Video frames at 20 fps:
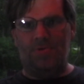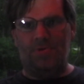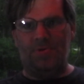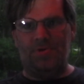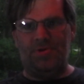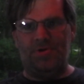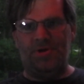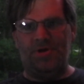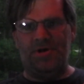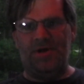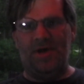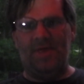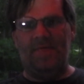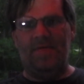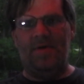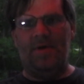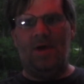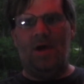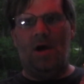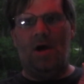So she's
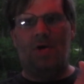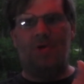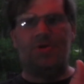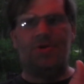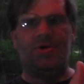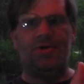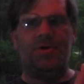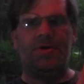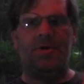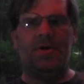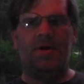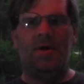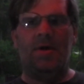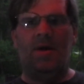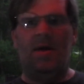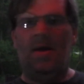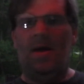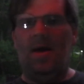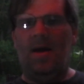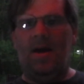having an auction,
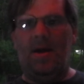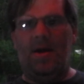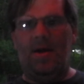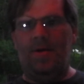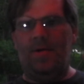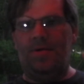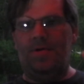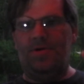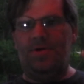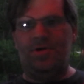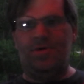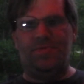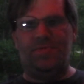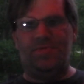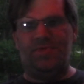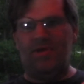and she's